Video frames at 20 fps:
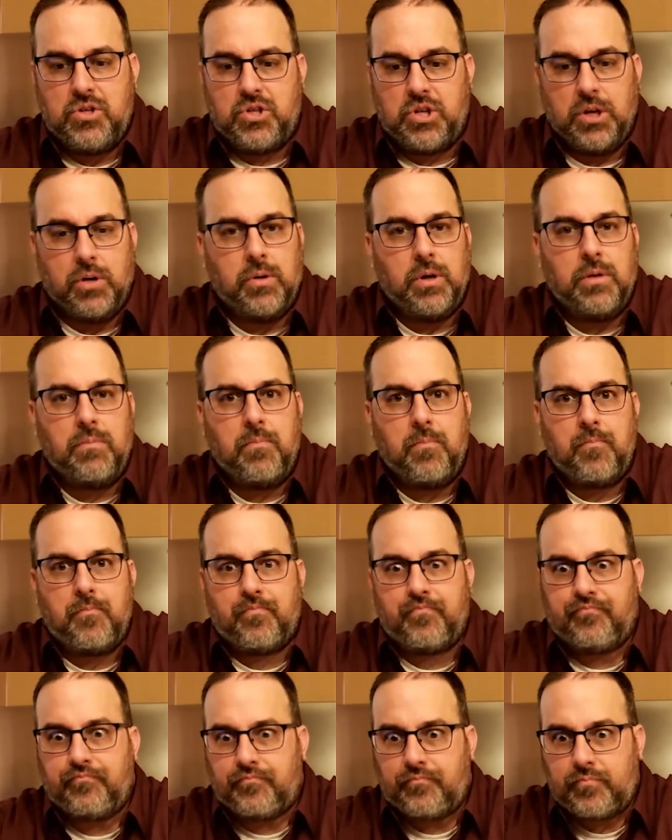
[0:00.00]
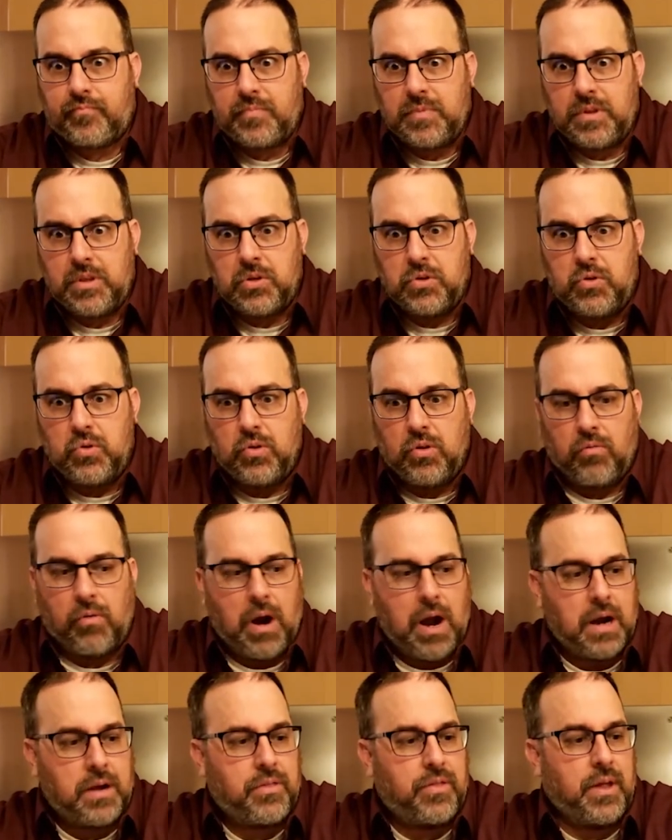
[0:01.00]
chill it, do the
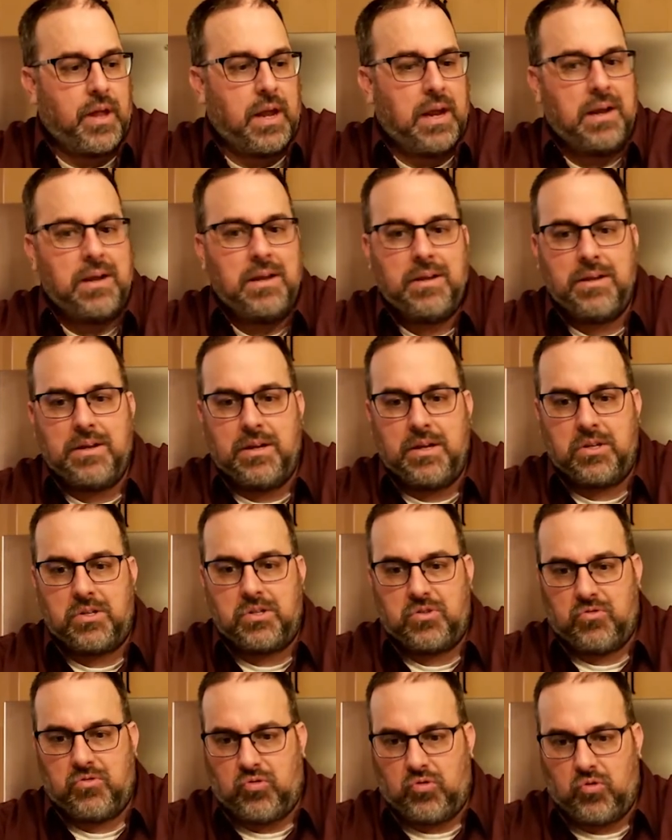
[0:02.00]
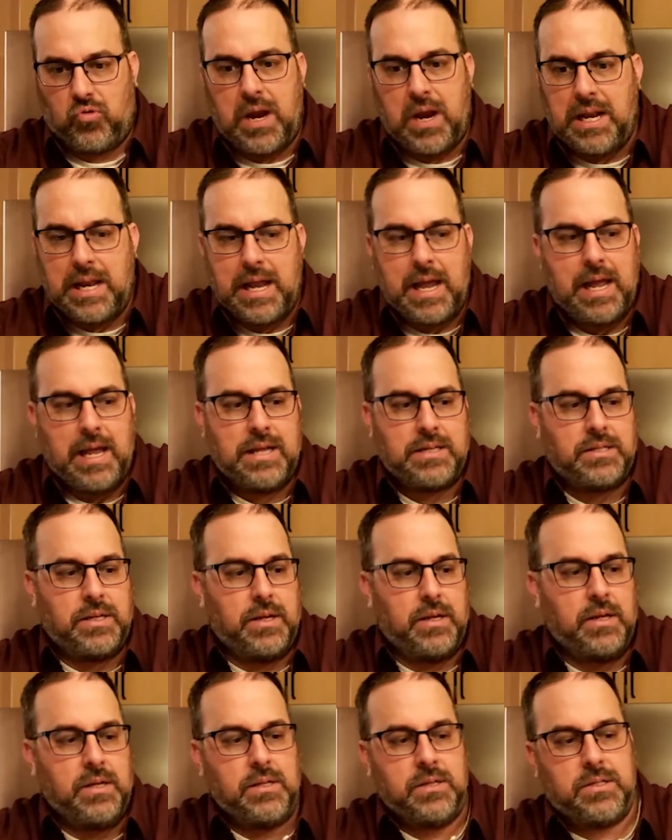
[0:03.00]
rock thing. It's great
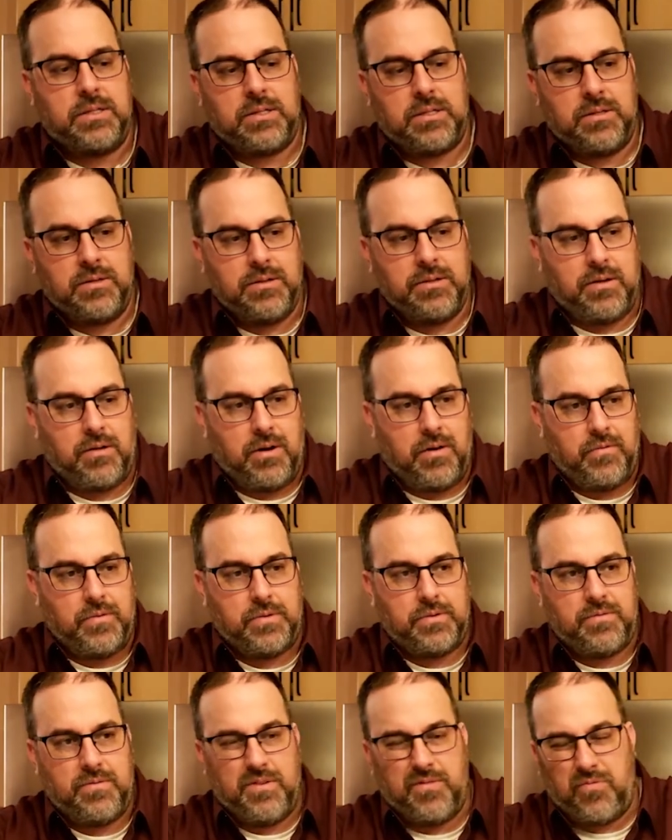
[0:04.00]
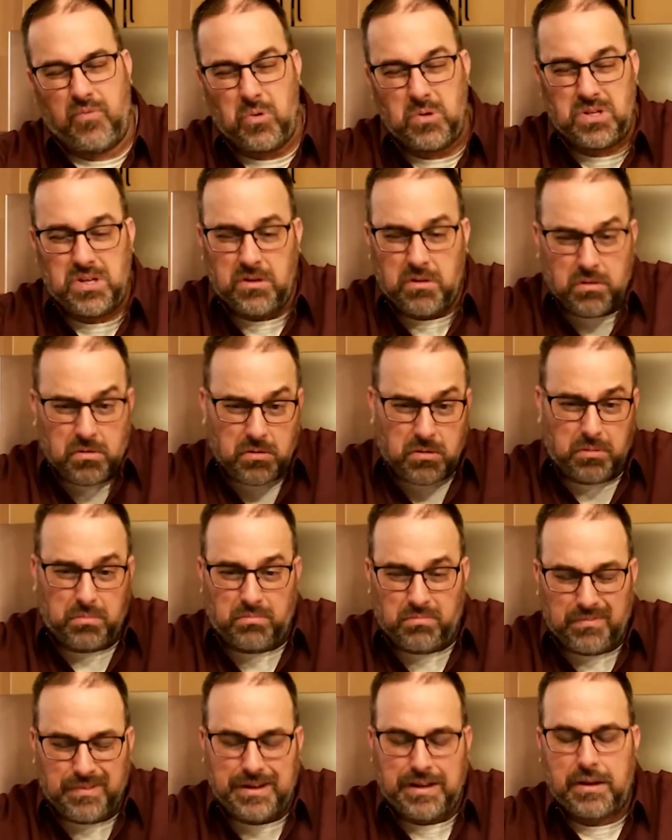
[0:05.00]
as it is. You know, I was a
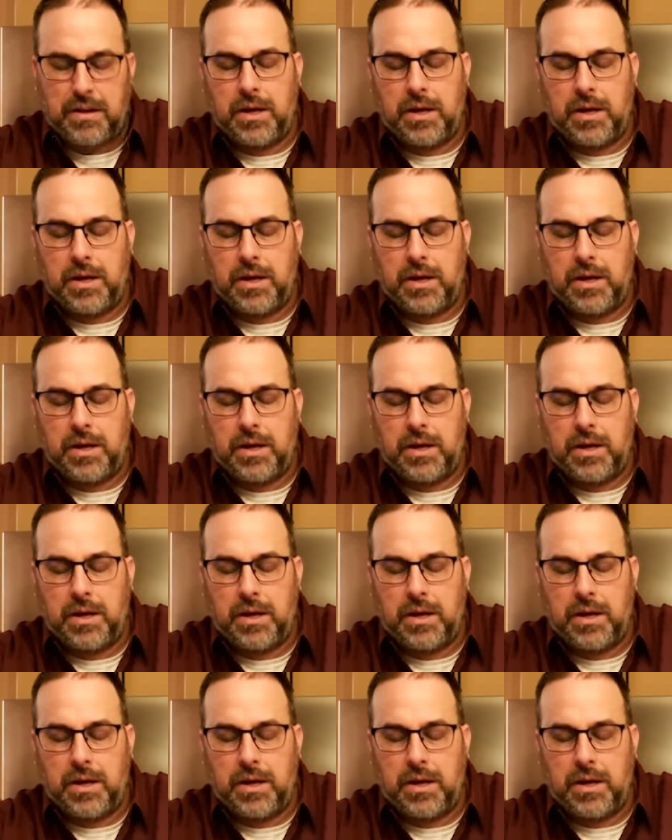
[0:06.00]
14-year-old.